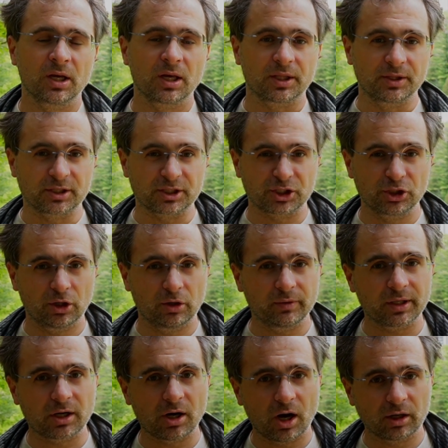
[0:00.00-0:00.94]
There's no
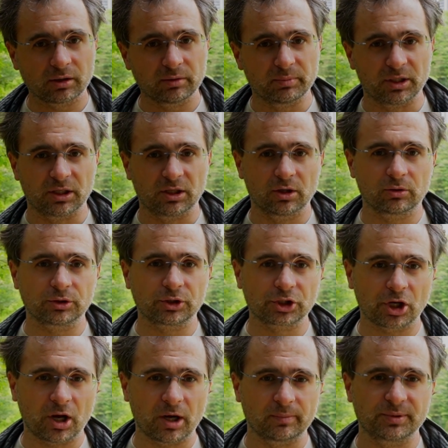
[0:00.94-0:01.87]
economy, no
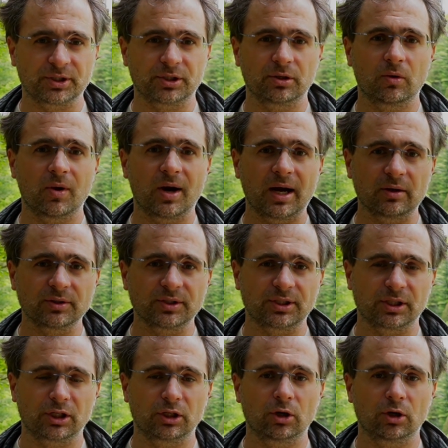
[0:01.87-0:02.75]
jobs, no housing,